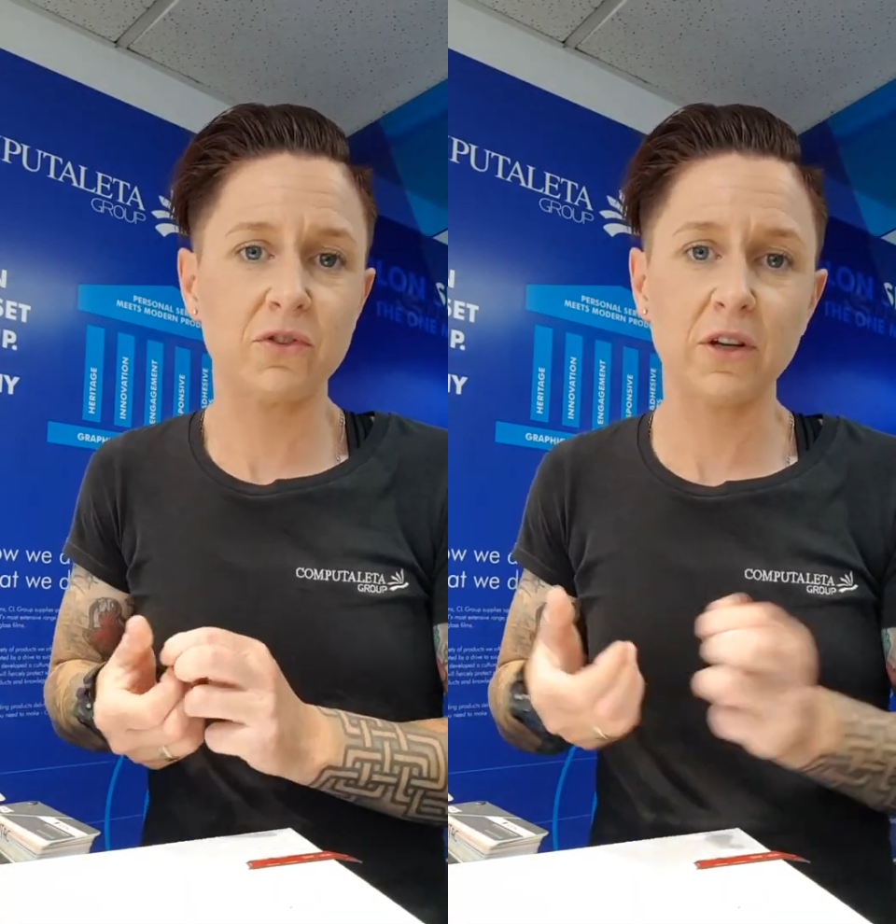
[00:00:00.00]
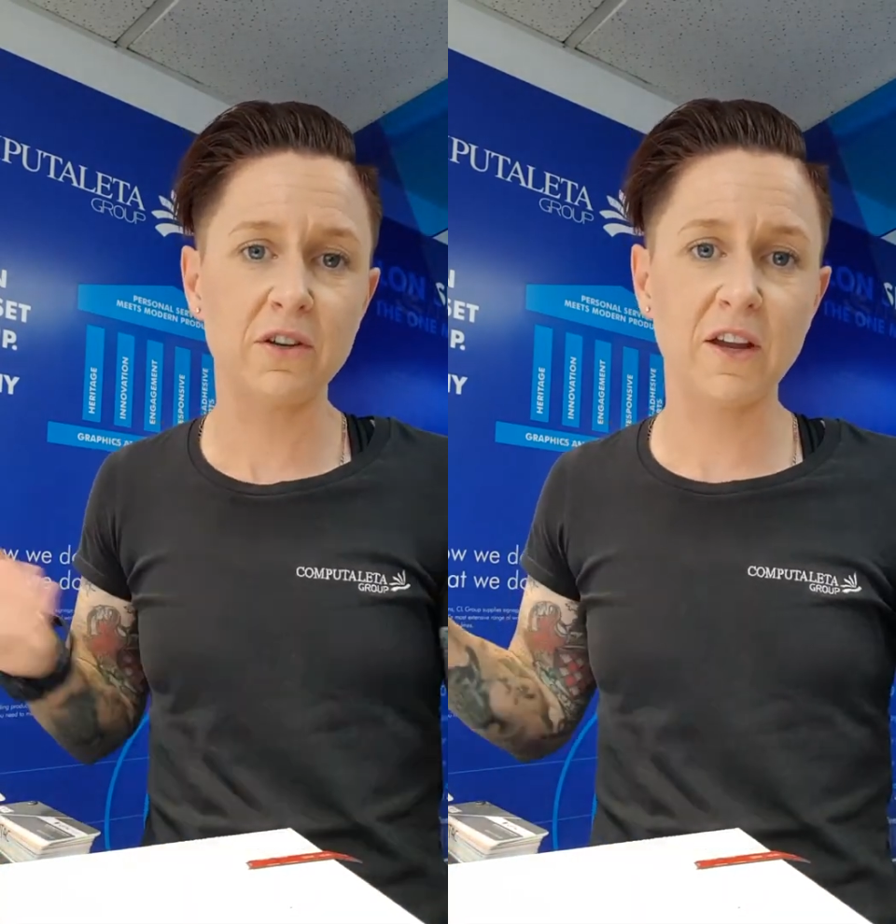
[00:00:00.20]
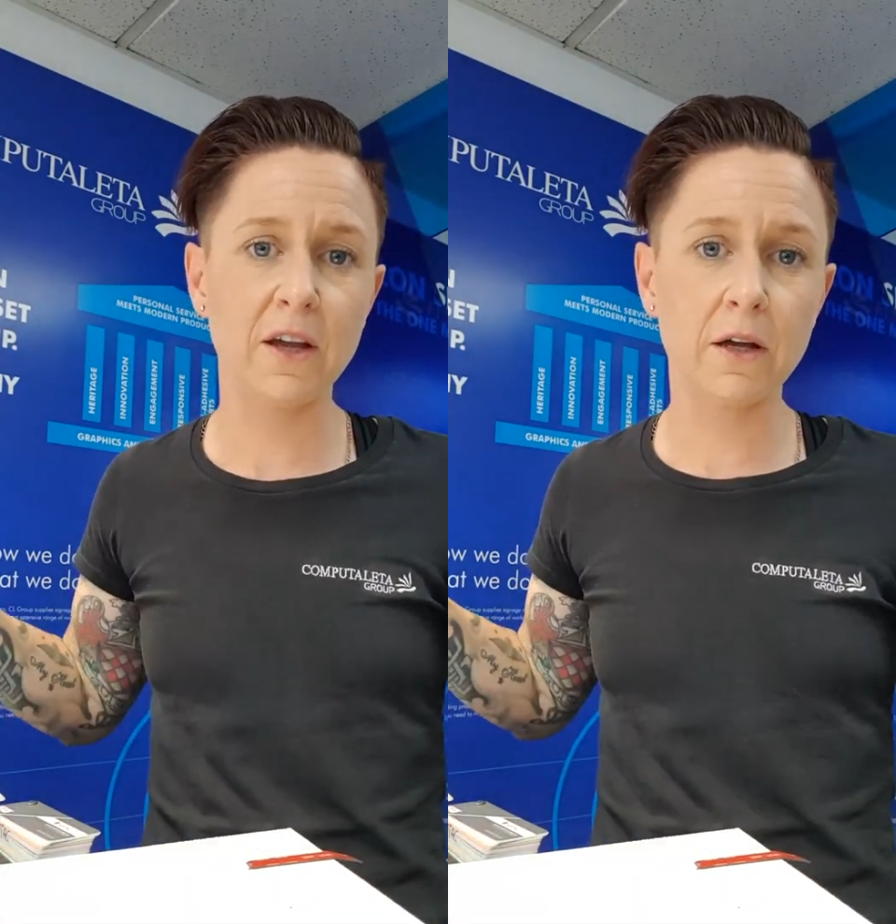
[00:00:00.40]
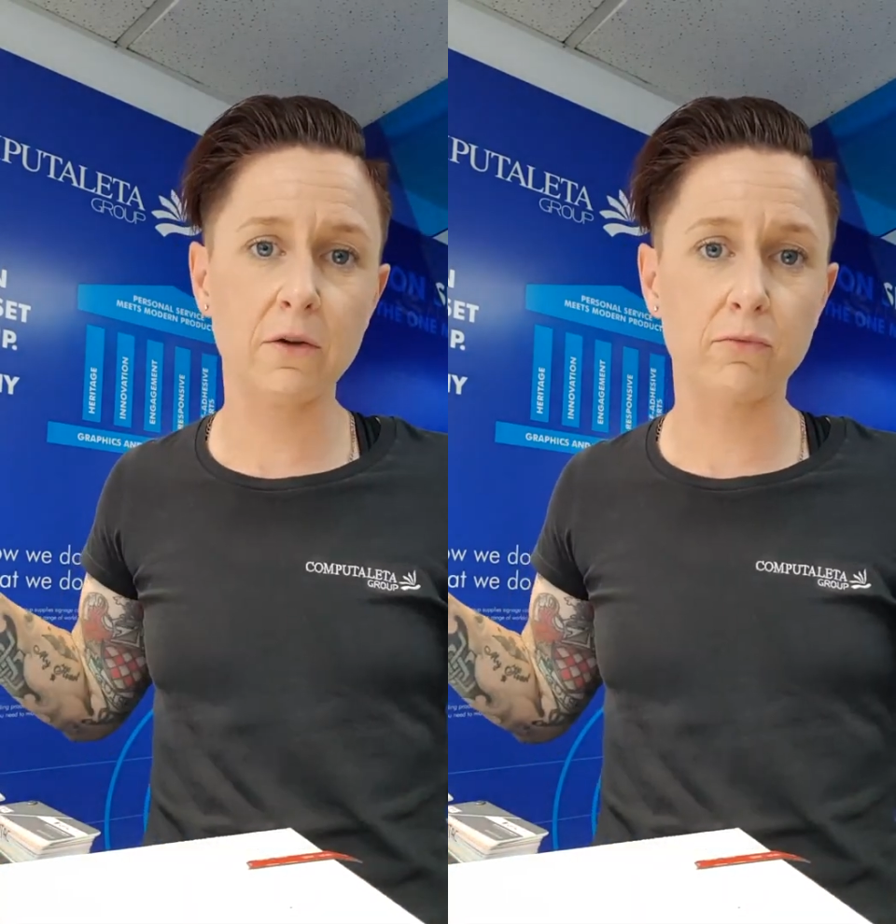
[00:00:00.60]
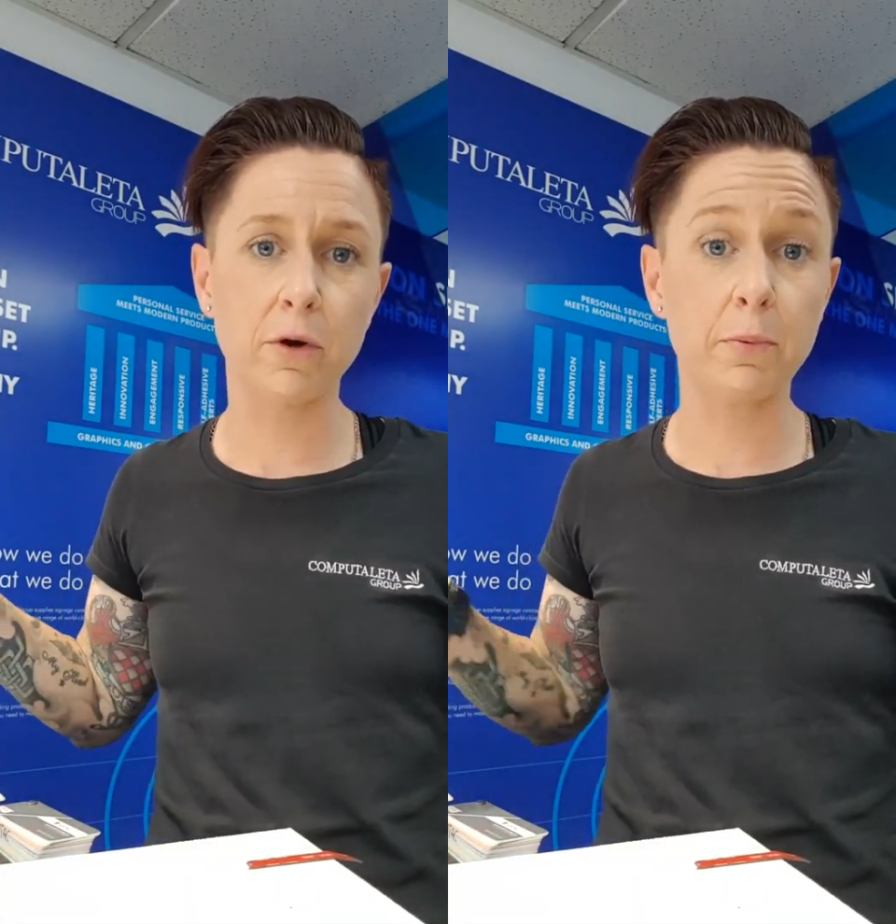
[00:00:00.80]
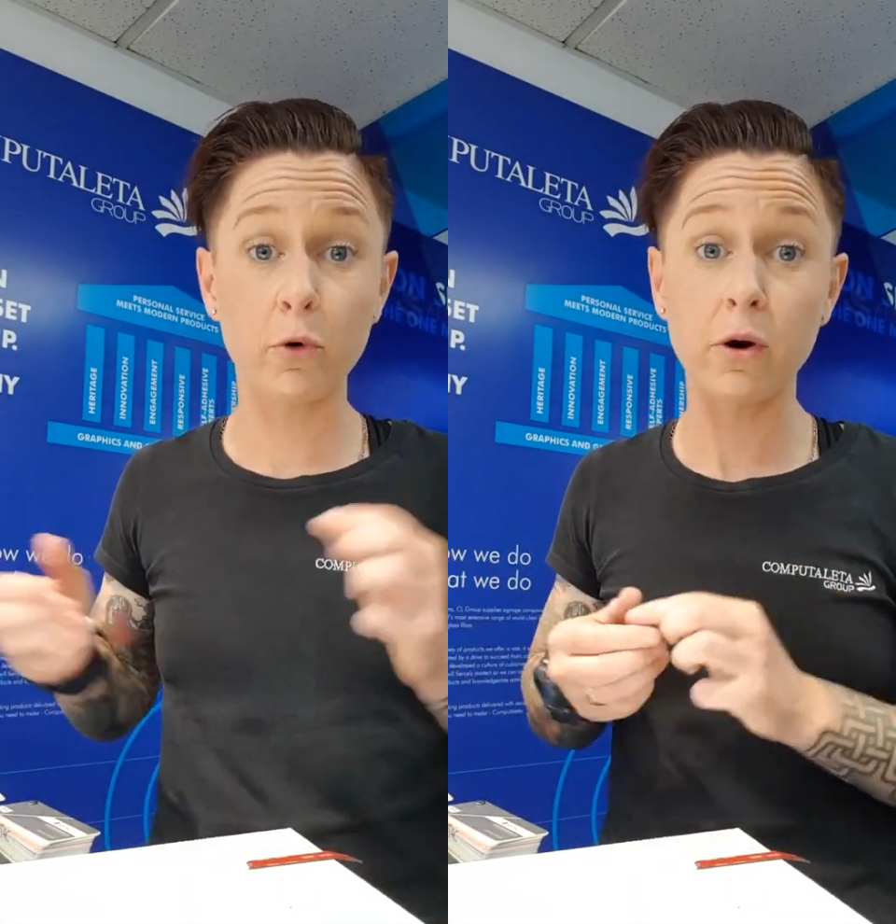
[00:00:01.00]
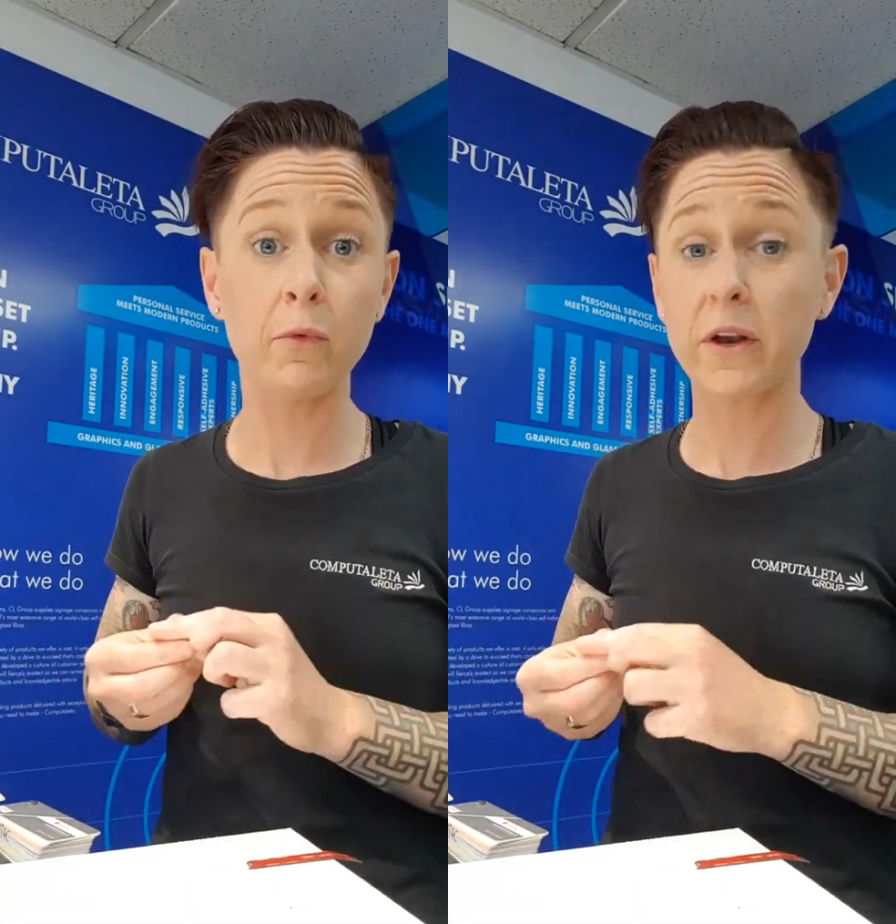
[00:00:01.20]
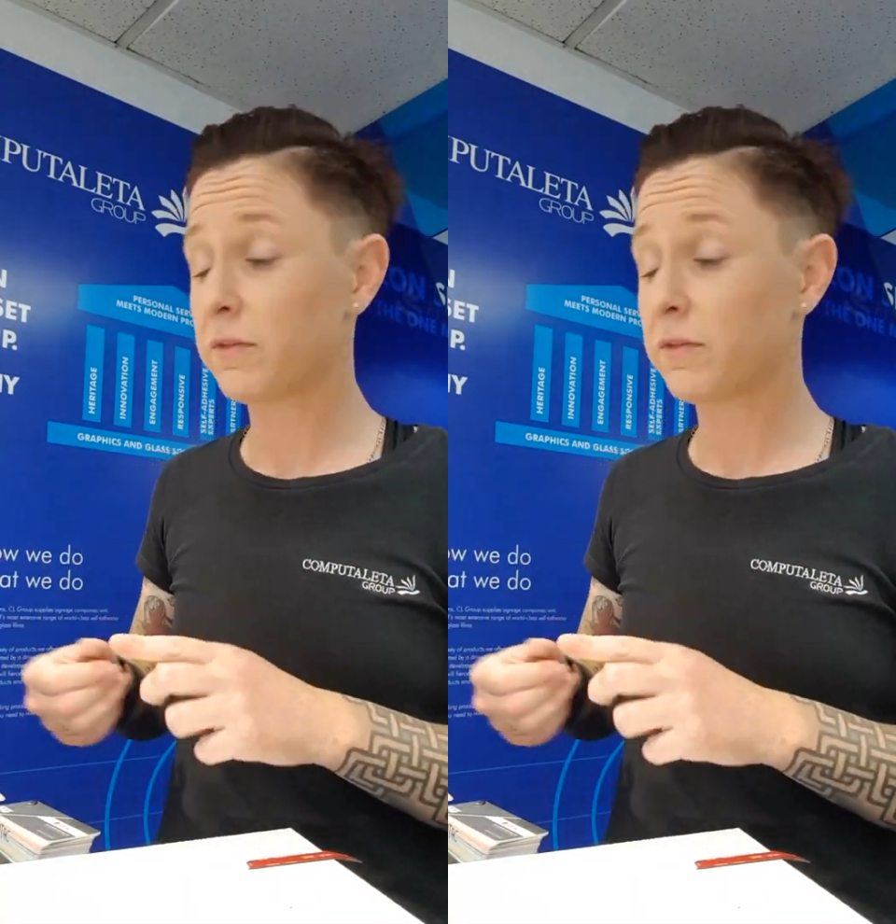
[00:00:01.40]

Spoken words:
going to tear, rip, or I'm not